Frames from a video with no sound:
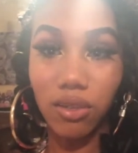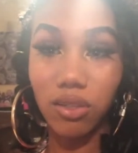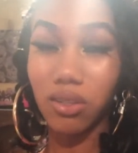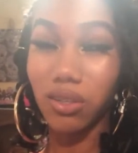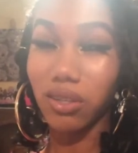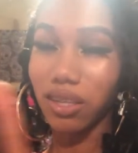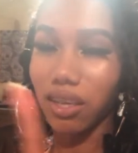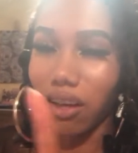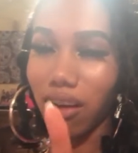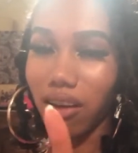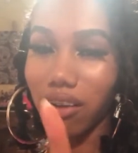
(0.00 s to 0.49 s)
so
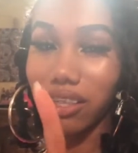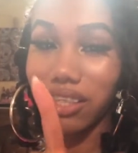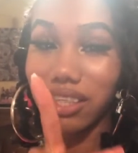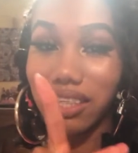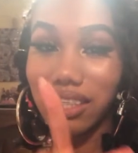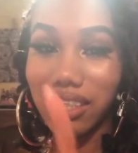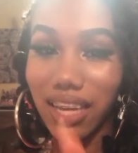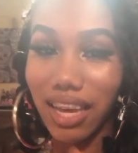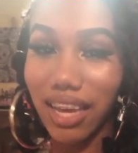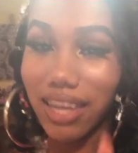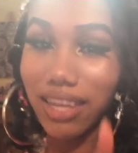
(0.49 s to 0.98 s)
y'all
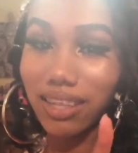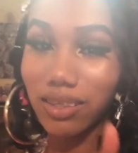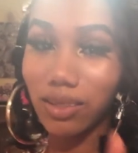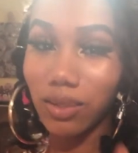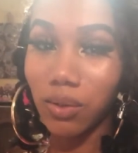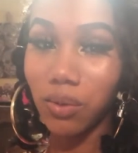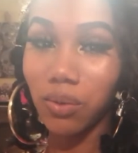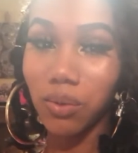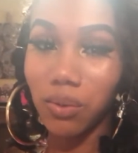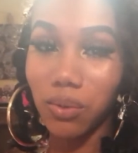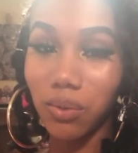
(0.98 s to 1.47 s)
stay
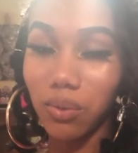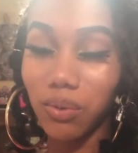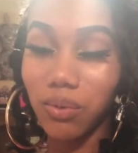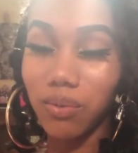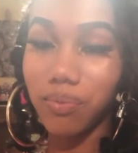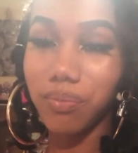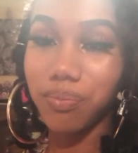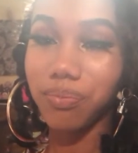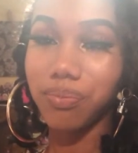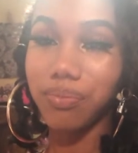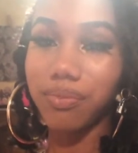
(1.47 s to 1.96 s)

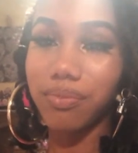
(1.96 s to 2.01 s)
tuned.